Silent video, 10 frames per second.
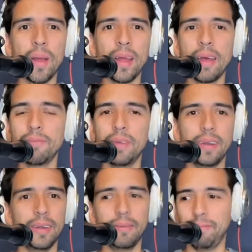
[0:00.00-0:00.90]

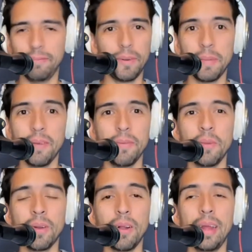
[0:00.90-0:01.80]
after from here from
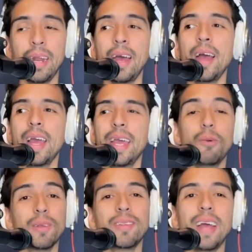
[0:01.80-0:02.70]
North Carolina, it
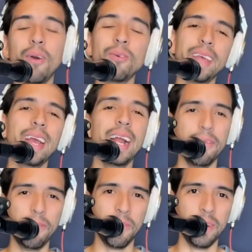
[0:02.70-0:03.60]
was San Jose,
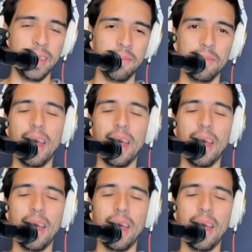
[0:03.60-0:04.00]
California.